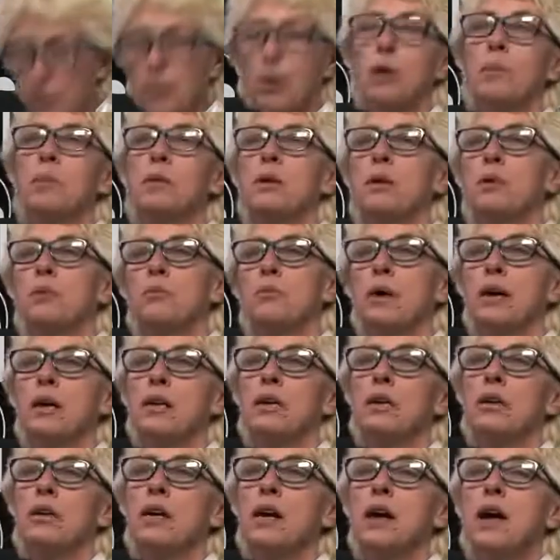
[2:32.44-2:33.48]
permanent
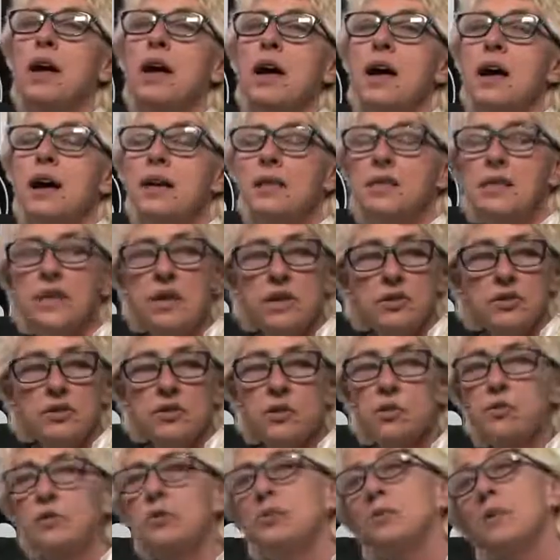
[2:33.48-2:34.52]
record, and
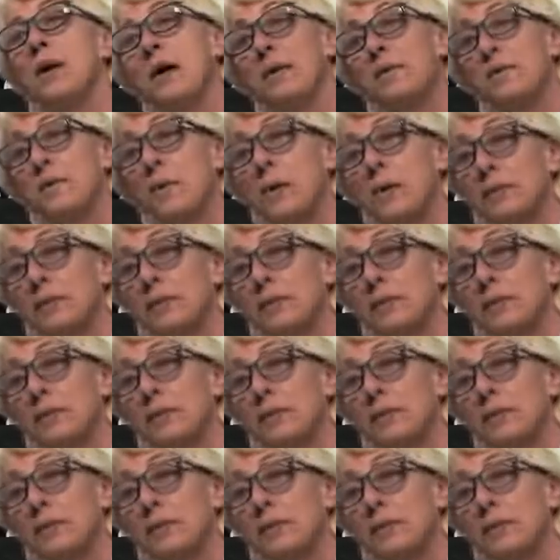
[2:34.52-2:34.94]
yes, you do have